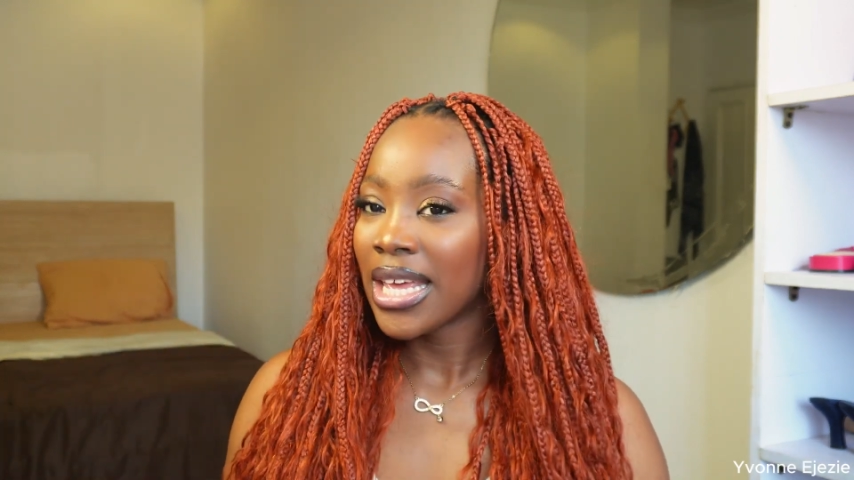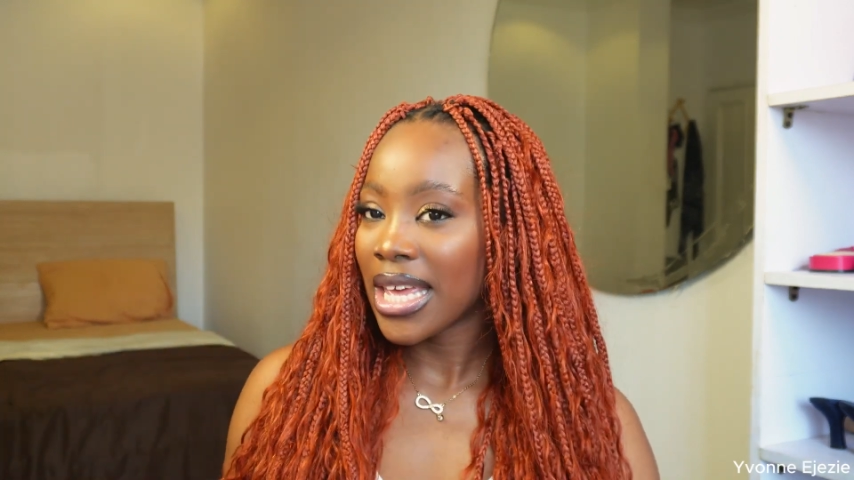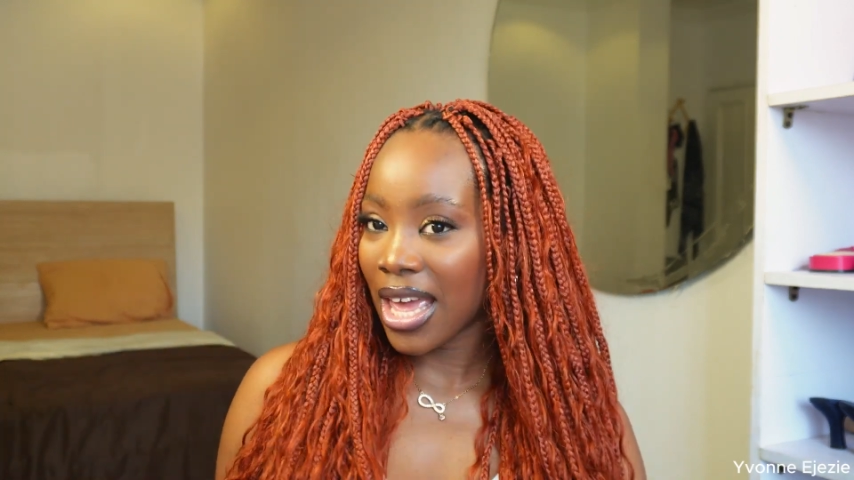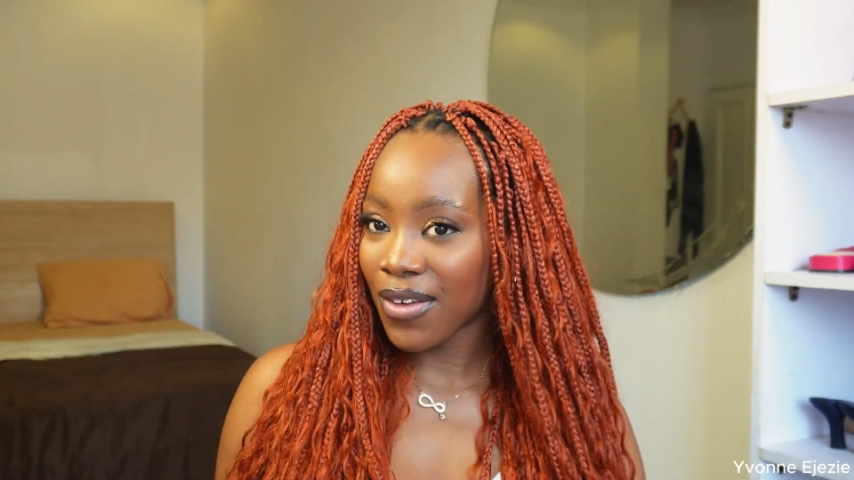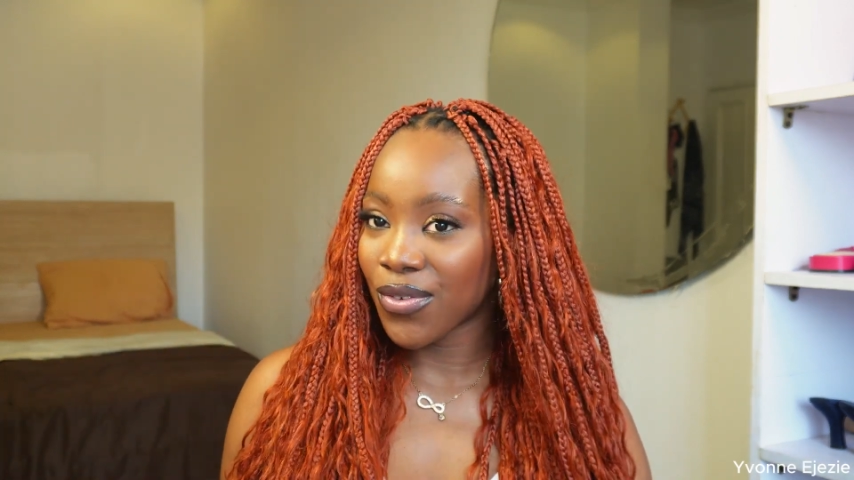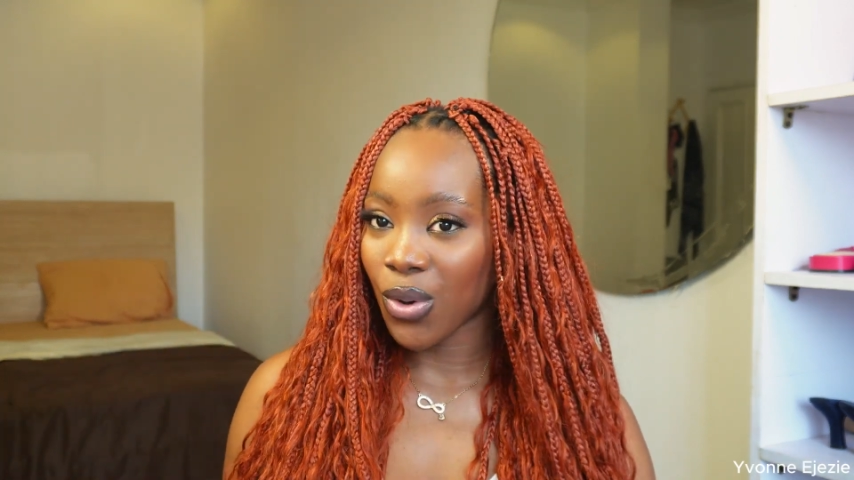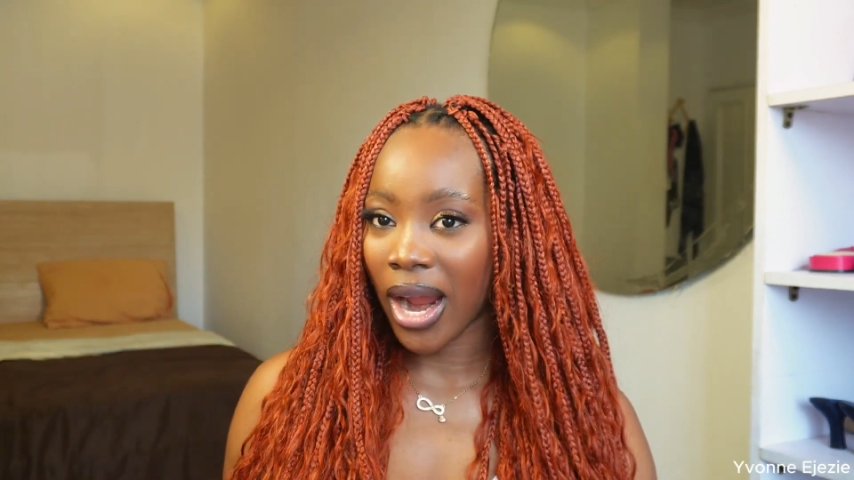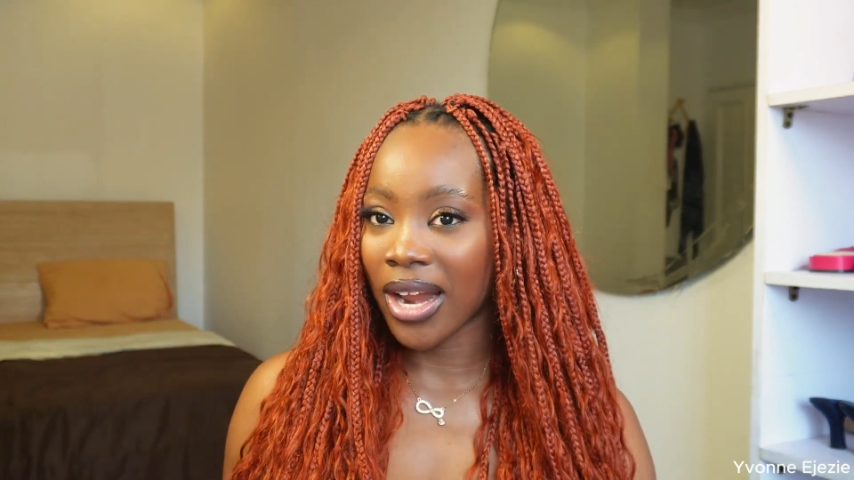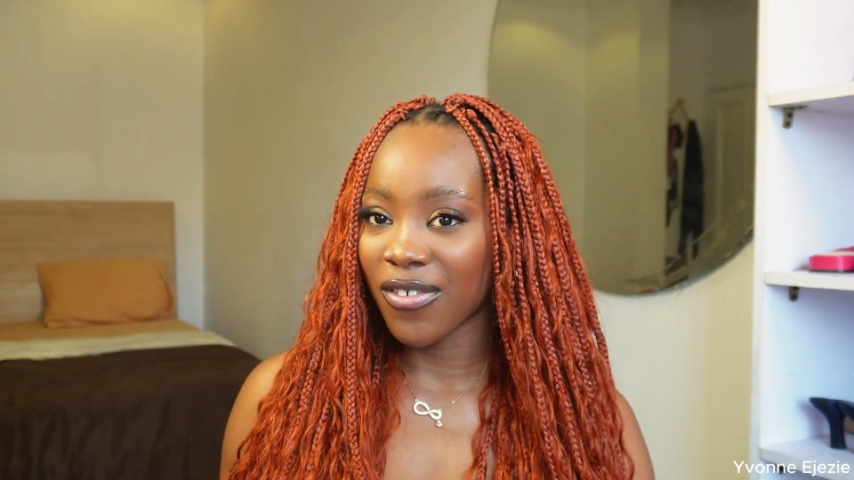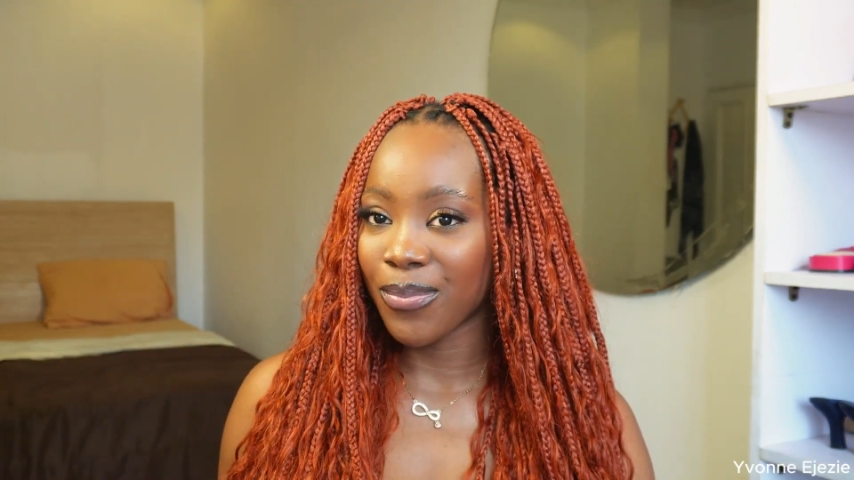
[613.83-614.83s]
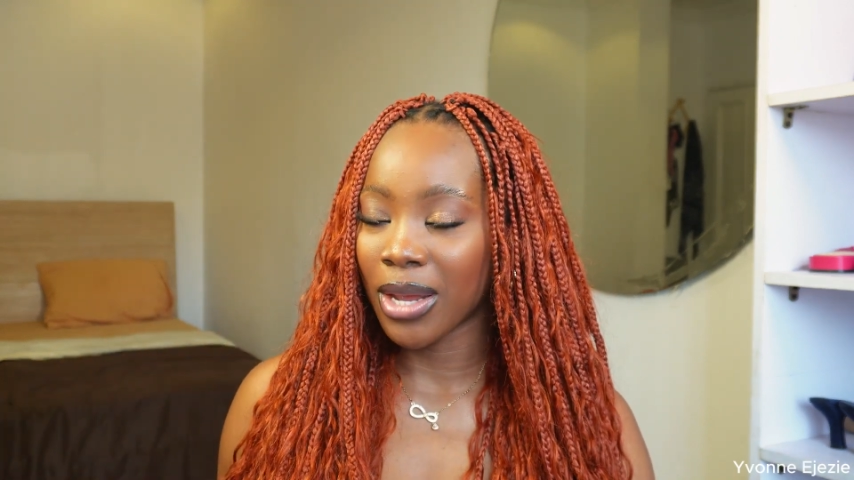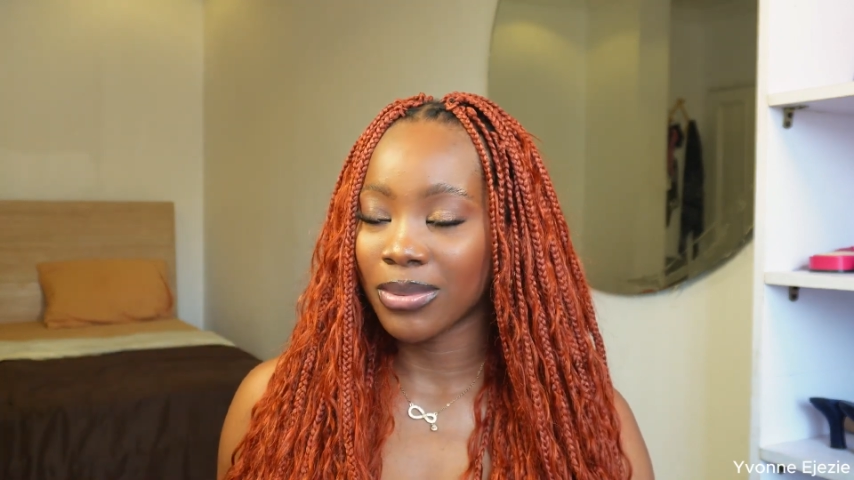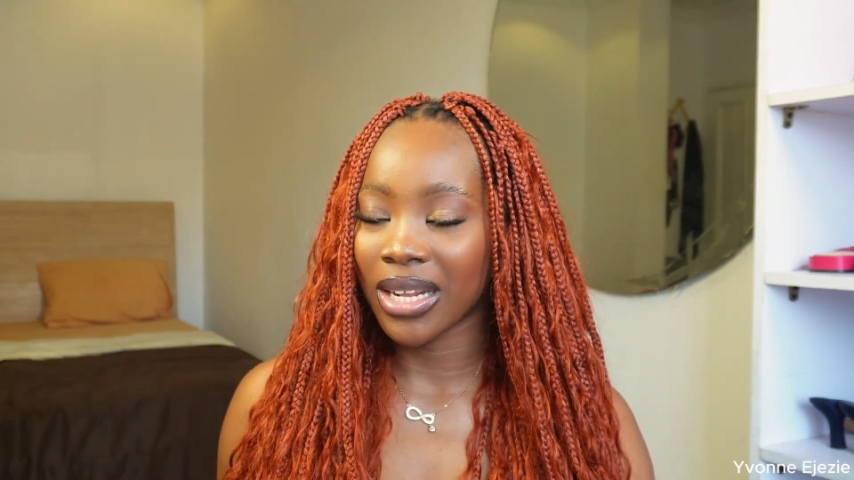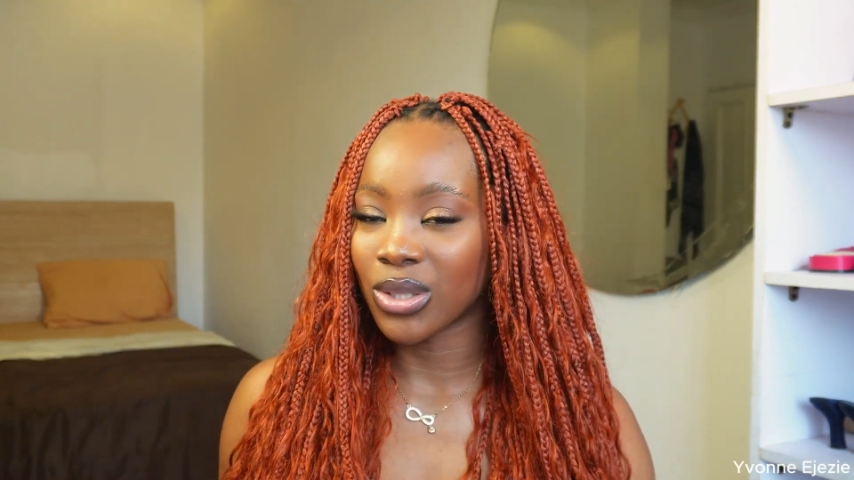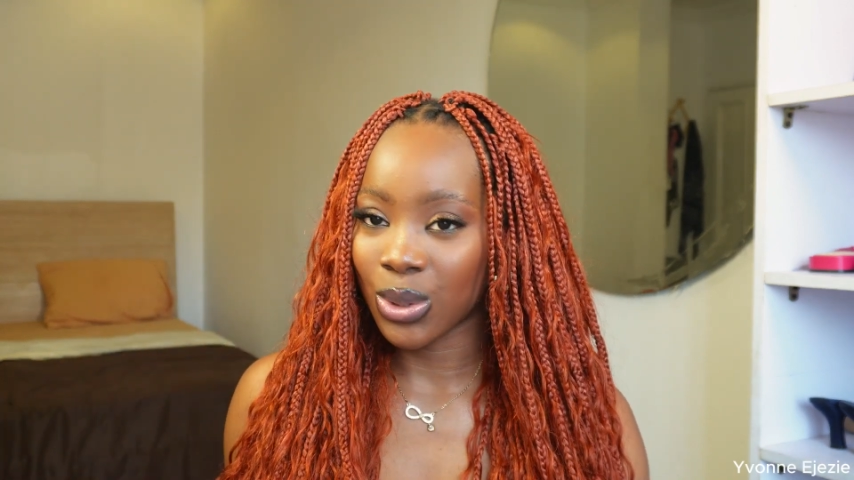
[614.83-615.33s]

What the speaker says: if you're kind of babe that